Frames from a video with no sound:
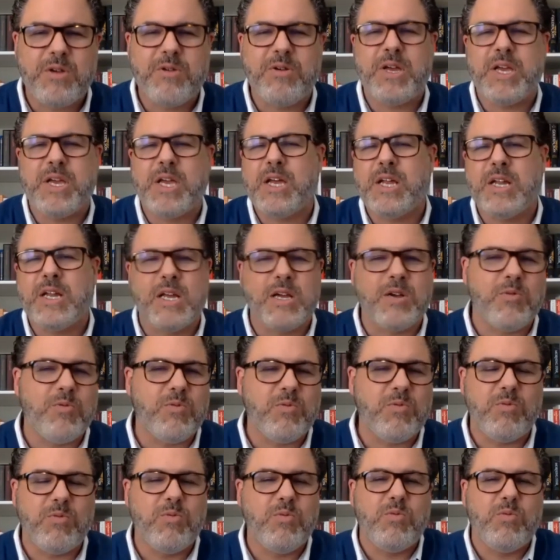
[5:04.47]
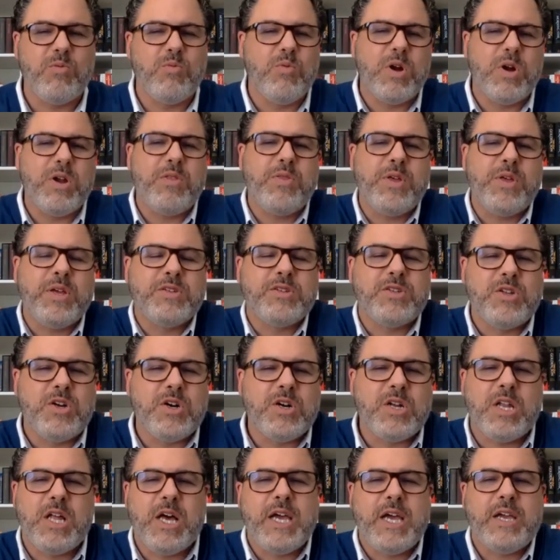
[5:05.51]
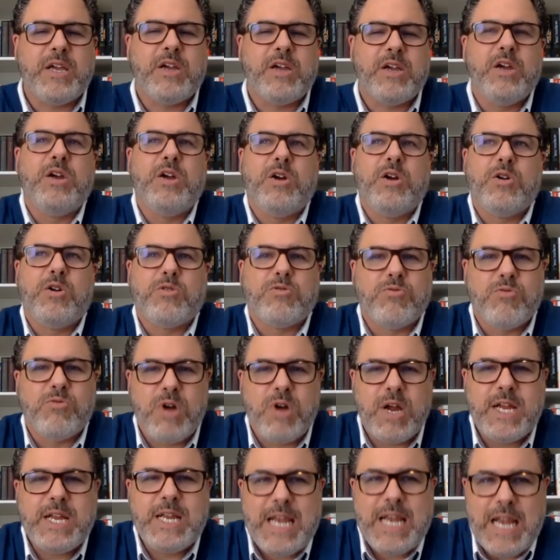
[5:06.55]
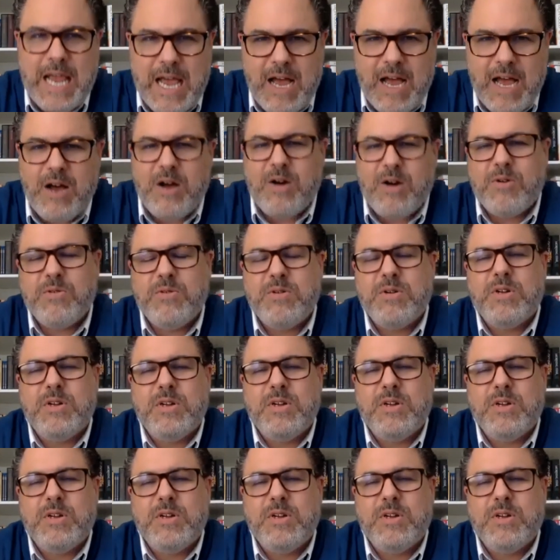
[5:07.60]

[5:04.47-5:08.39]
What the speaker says: doing it? Like, what do things look like right now